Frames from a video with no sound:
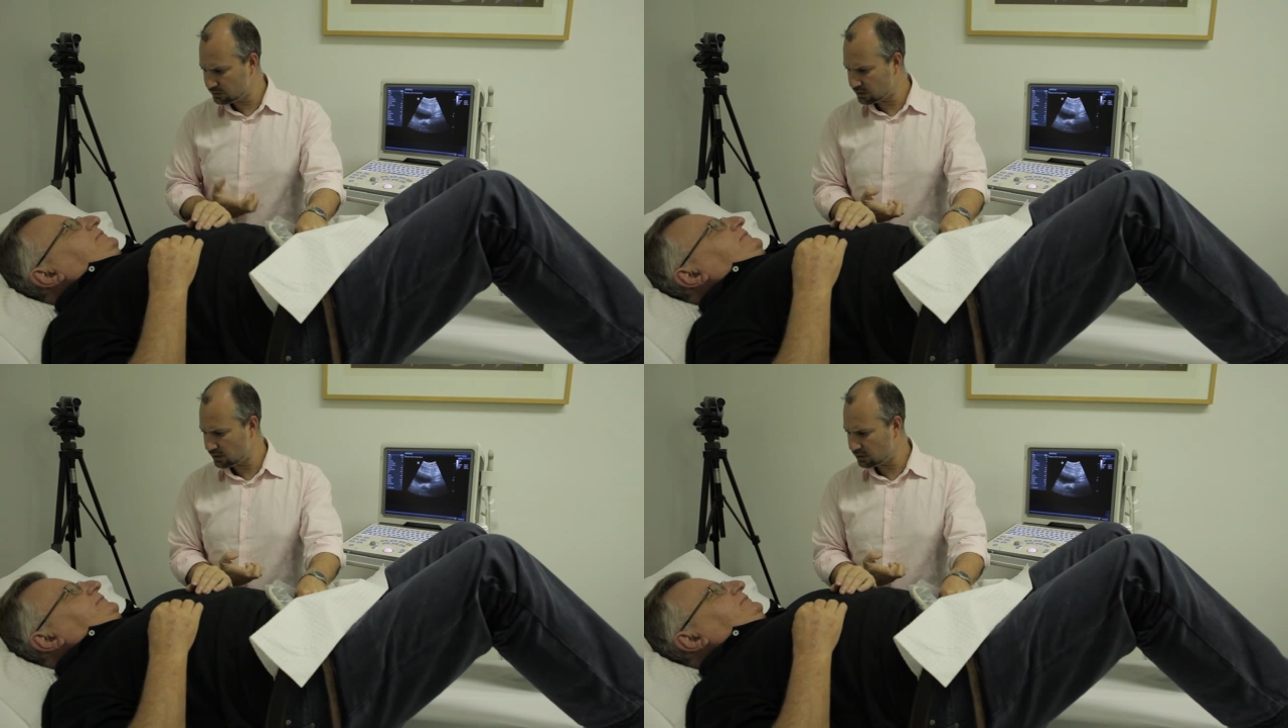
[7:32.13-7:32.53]

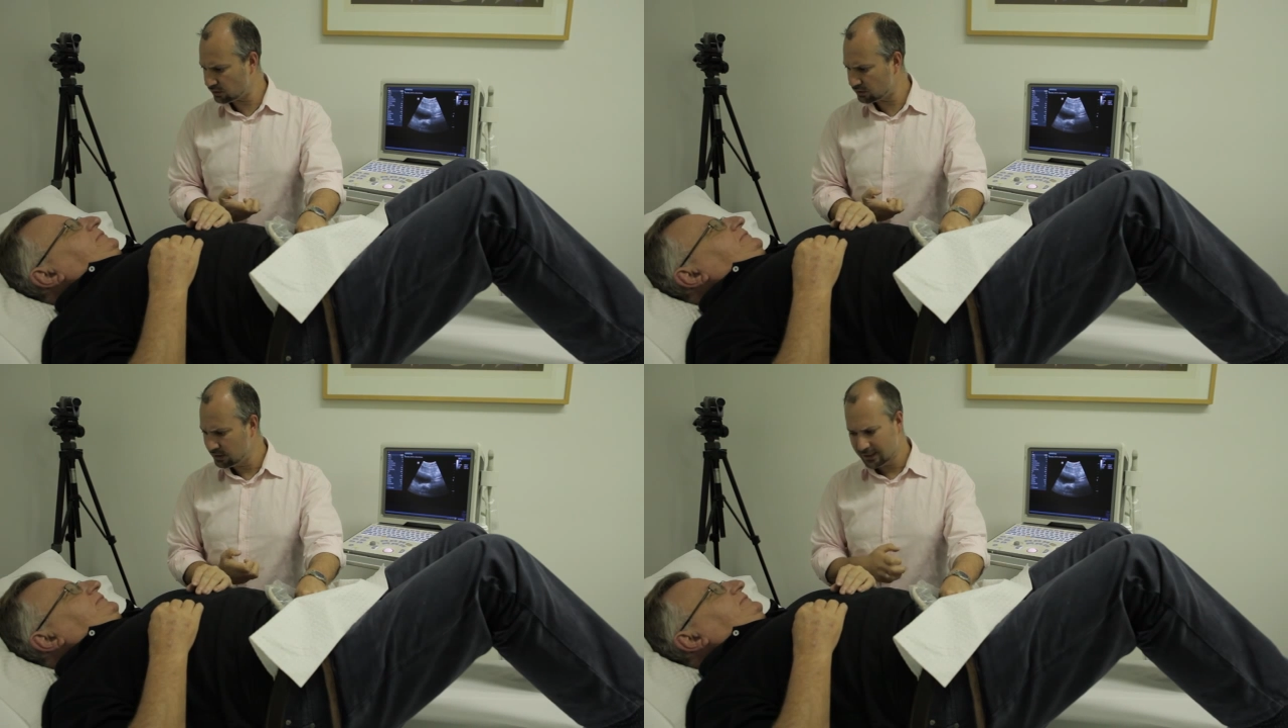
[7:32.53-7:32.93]
turn
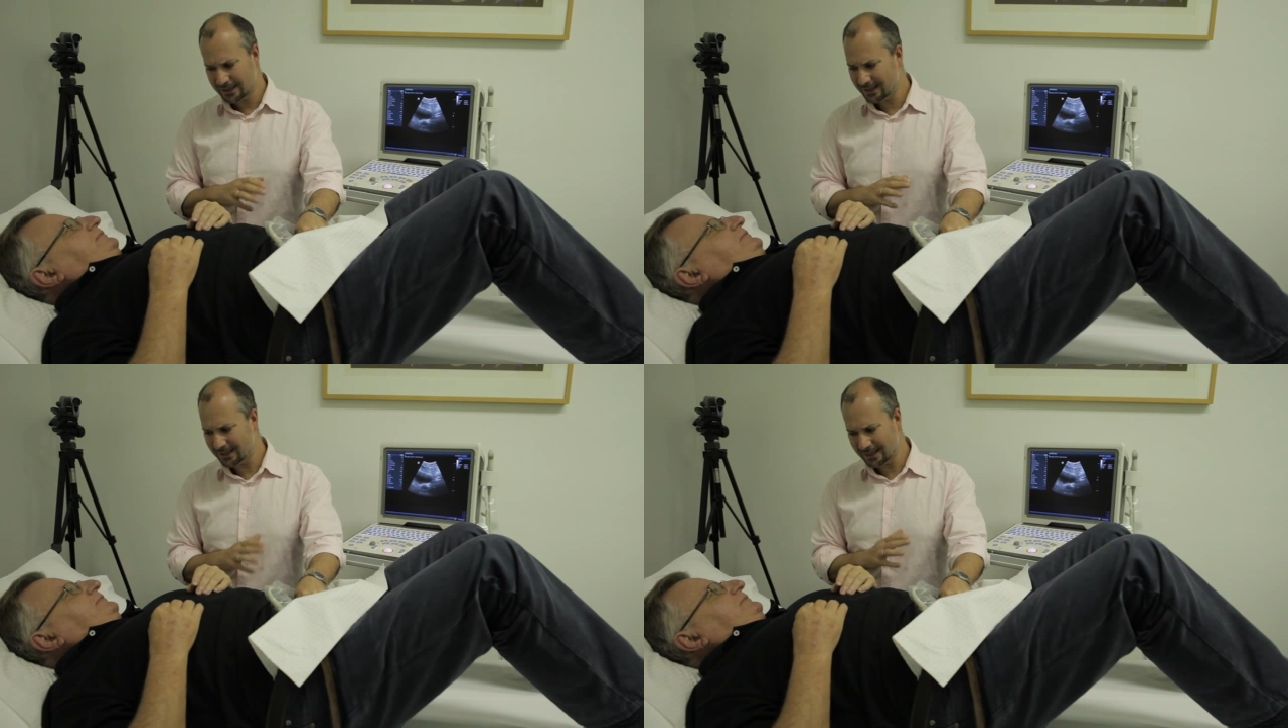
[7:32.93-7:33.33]
on,
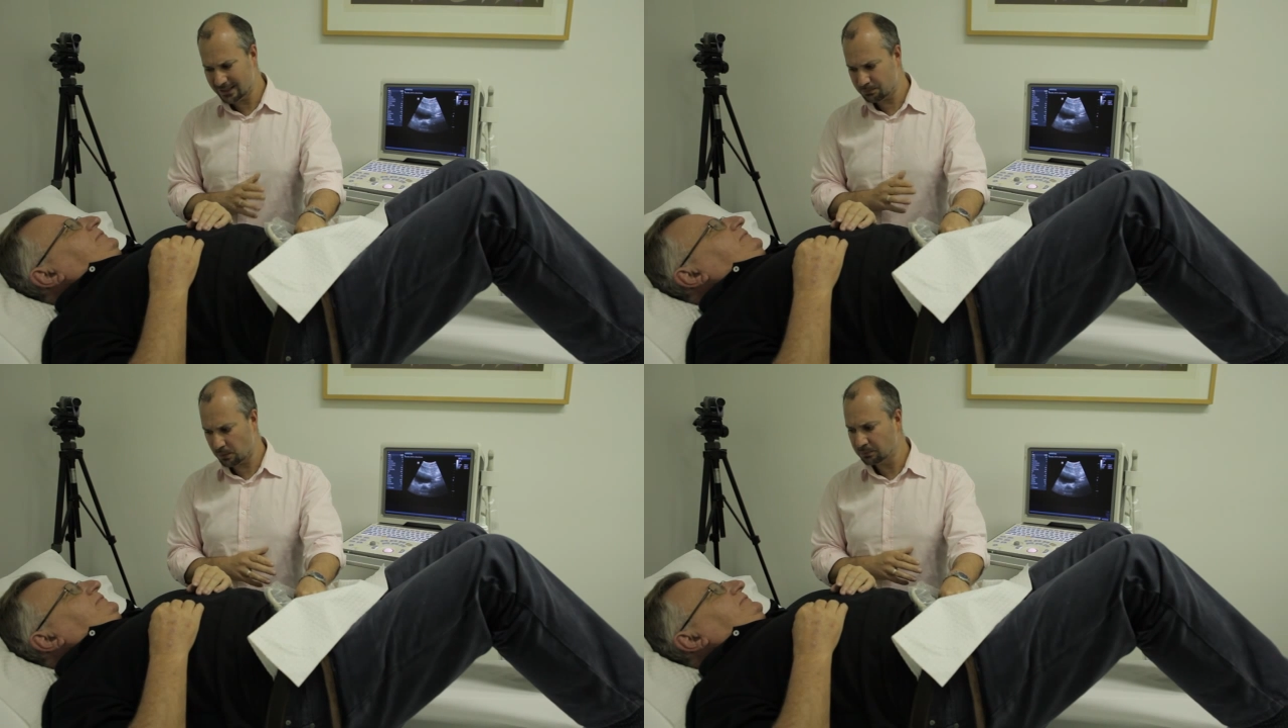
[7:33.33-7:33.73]

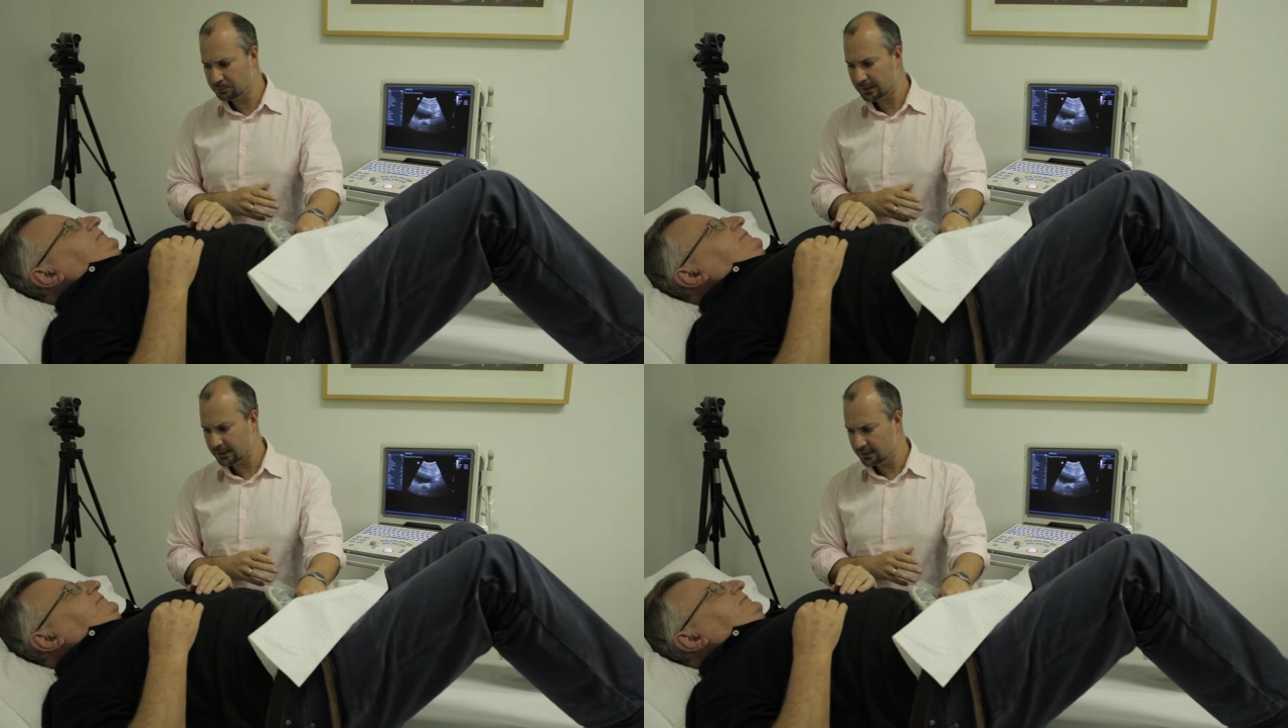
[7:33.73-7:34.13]
it's
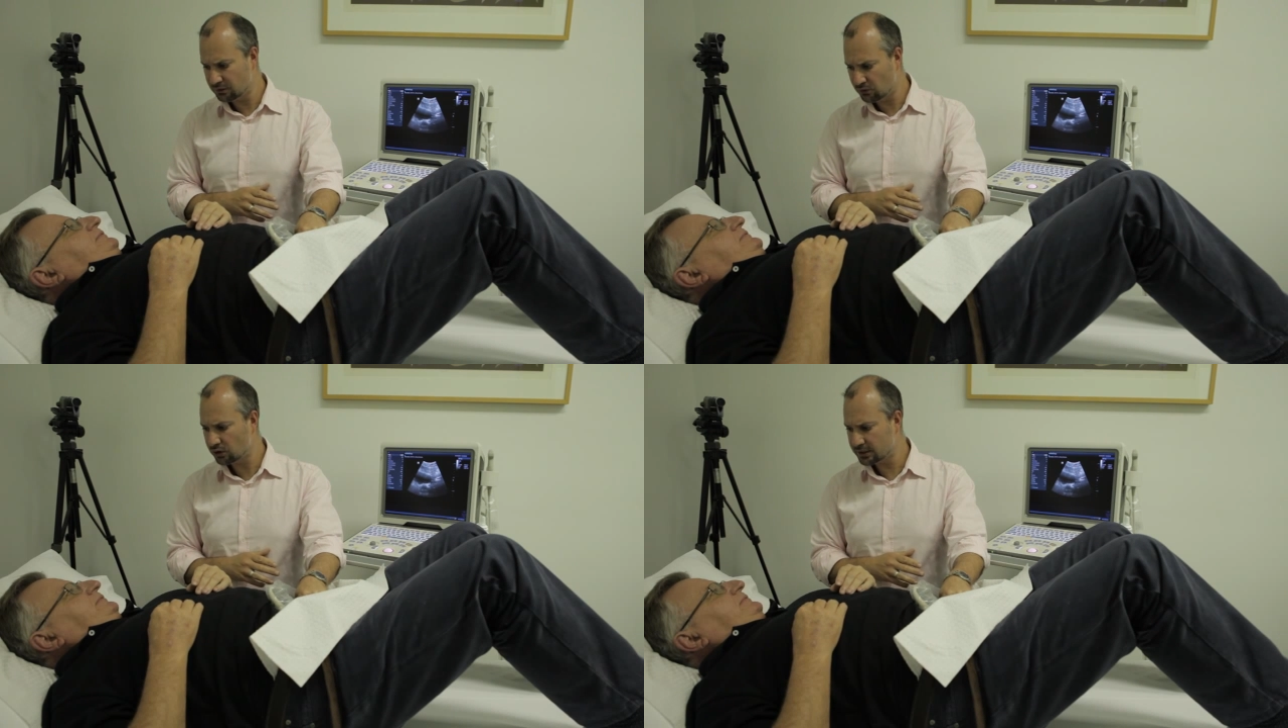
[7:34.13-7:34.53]
probably the
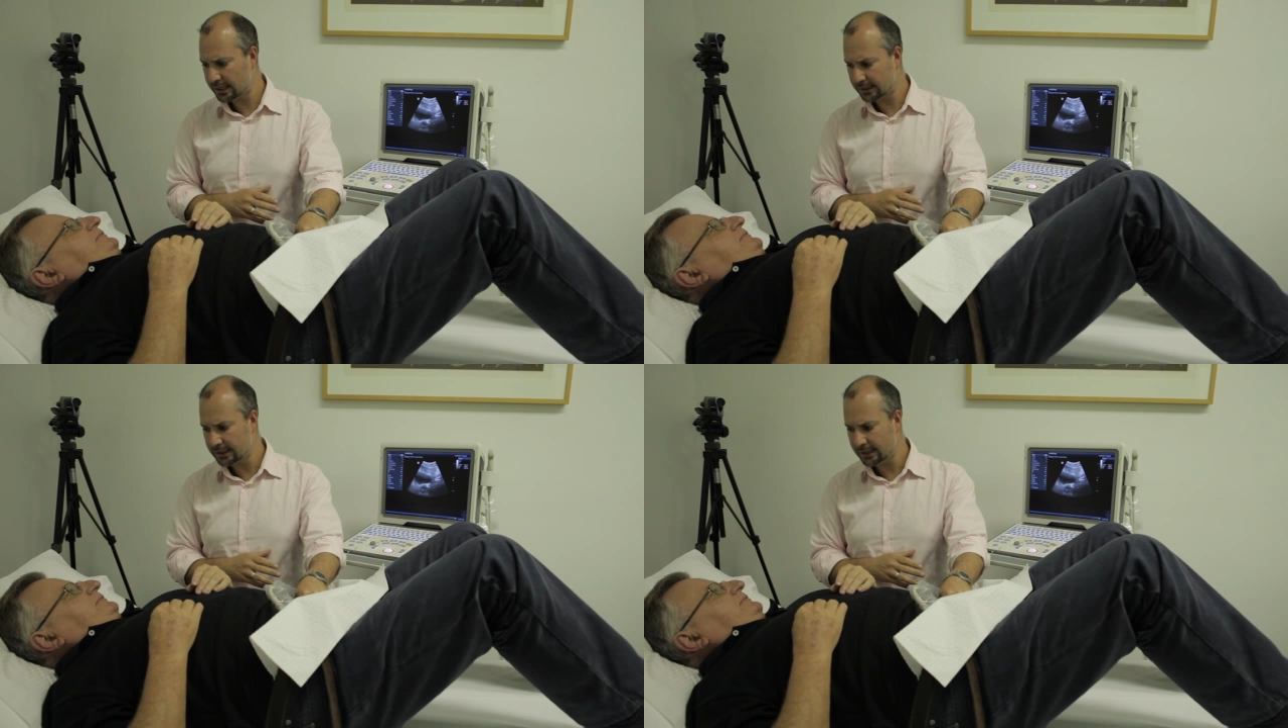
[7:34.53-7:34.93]
wrong
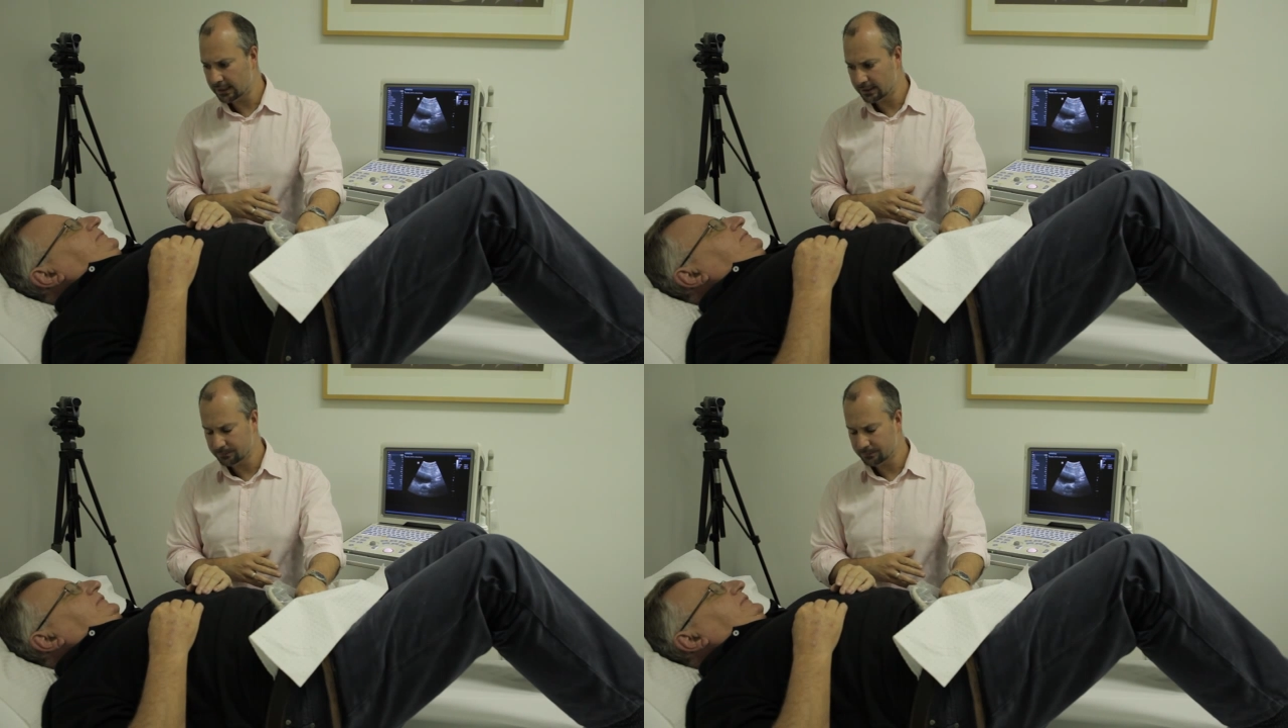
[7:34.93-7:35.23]
technique.